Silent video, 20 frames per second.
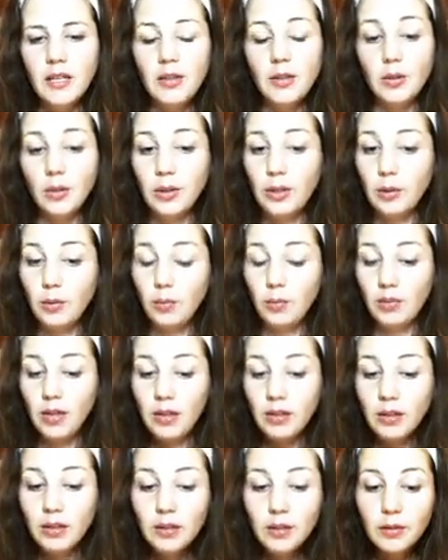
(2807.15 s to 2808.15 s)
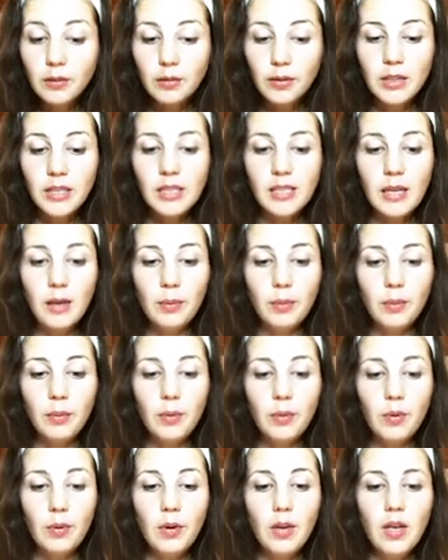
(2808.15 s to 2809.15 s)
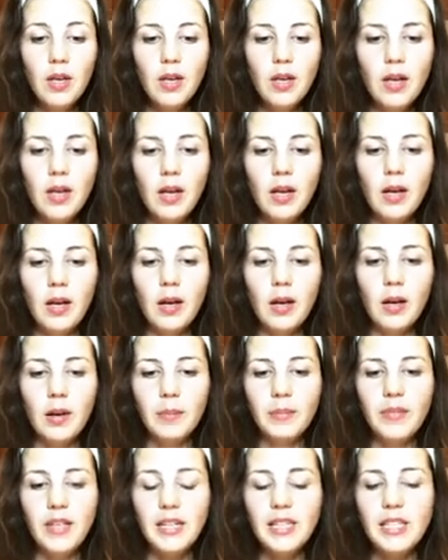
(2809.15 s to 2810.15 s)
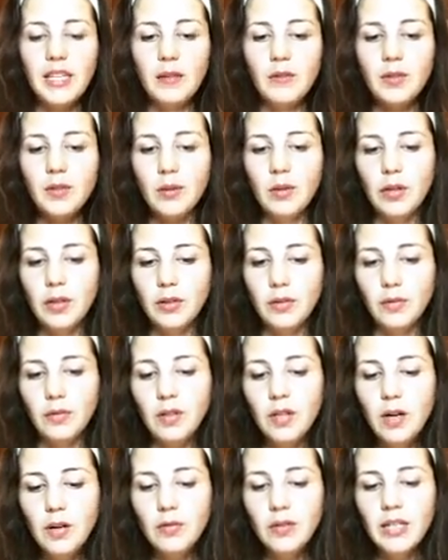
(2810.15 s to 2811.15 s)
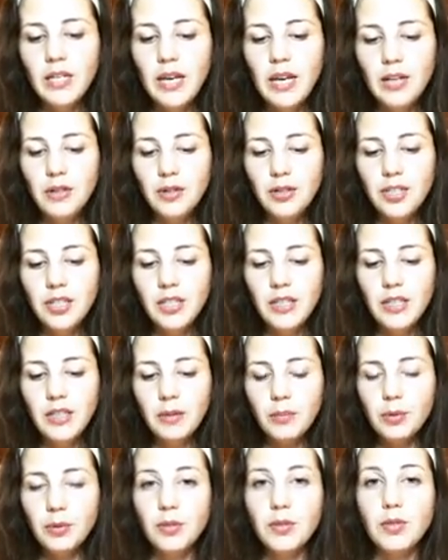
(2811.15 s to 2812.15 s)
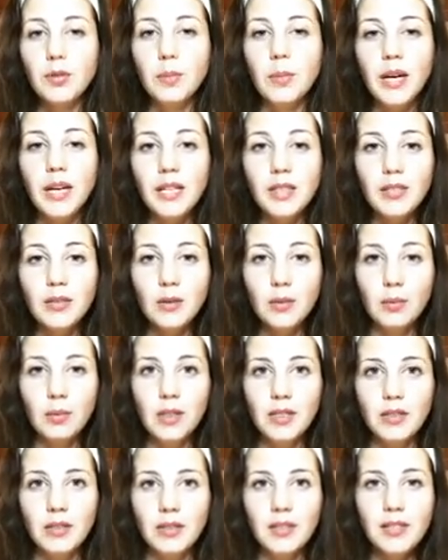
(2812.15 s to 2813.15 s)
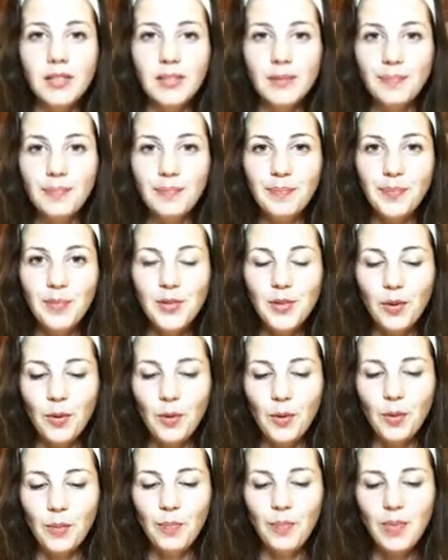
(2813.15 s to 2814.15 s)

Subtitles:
Your little brother, for example, that gives you a lot of love and energy and puts you back into the present. So